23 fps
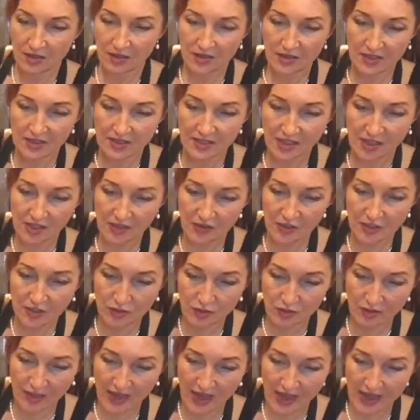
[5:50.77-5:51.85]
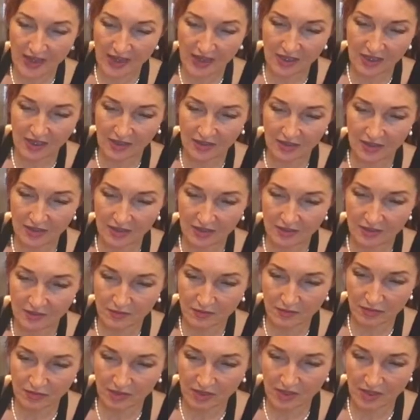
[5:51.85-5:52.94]
the celery is organic and it's
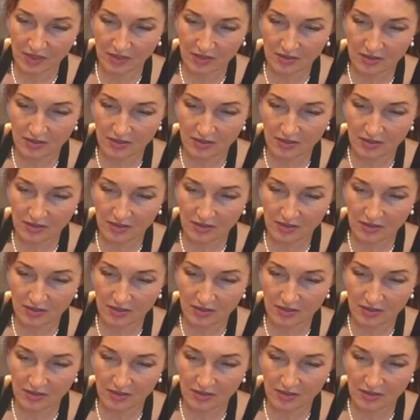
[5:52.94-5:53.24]
pretty